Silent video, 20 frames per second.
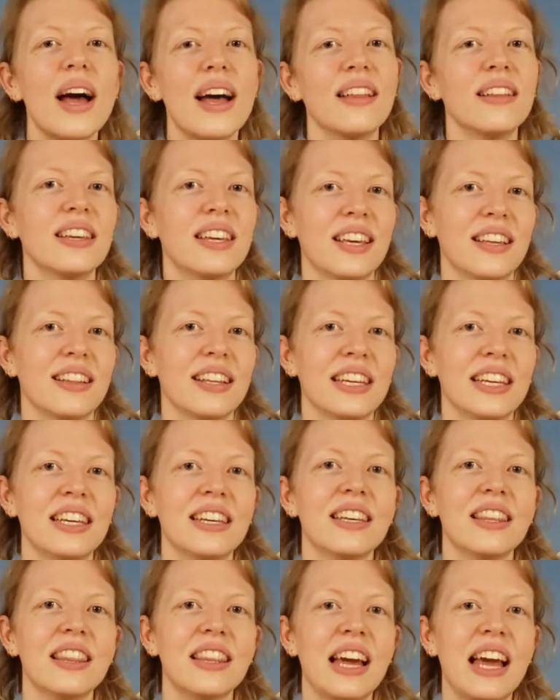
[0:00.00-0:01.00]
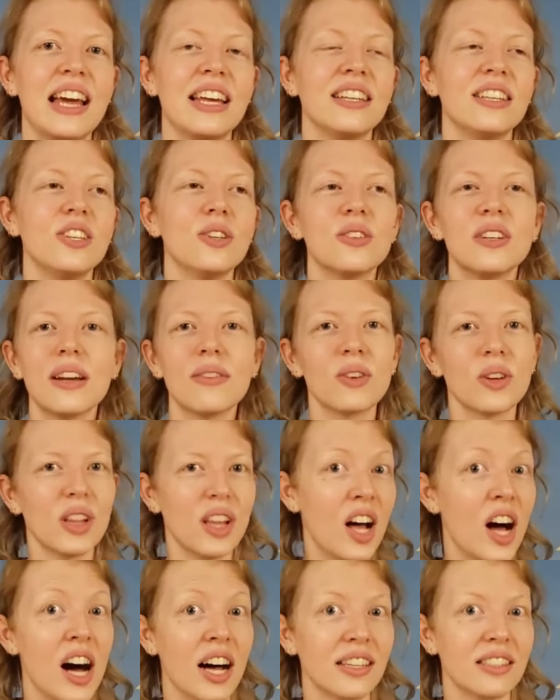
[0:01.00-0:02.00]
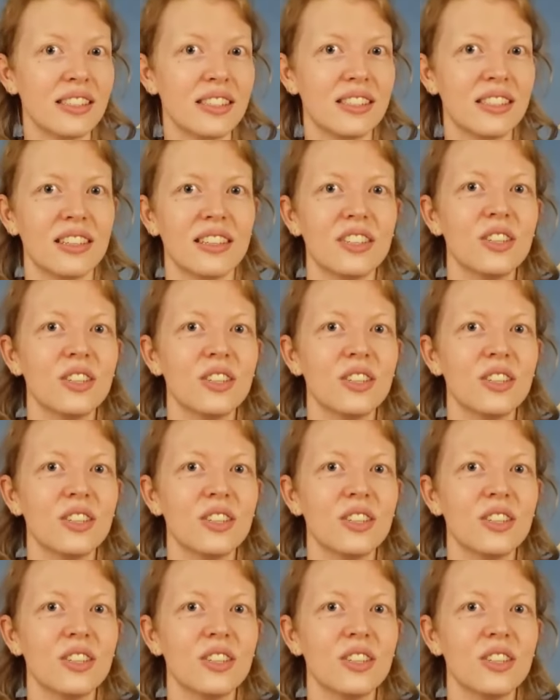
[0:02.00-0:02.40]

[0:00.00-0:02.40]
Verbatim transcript: elegantly that you're never lost.